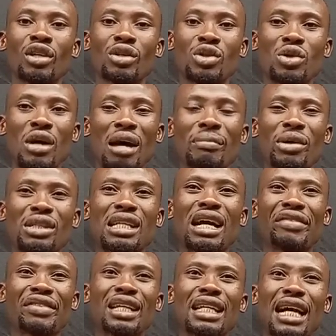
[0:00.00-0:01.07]
So, but
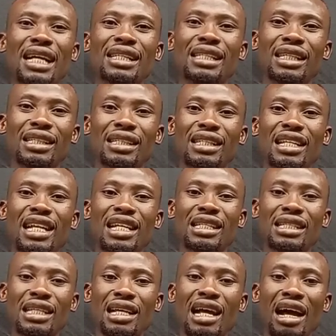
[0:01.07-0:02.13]
after that day, the next
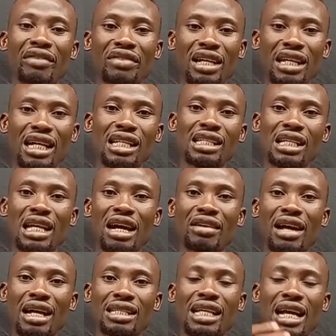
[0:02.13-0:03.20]
day,
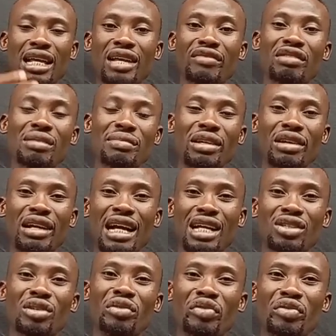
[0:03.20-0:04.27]
as I give them the
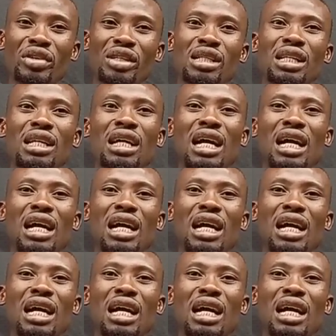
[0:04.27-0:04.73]
calcium feed,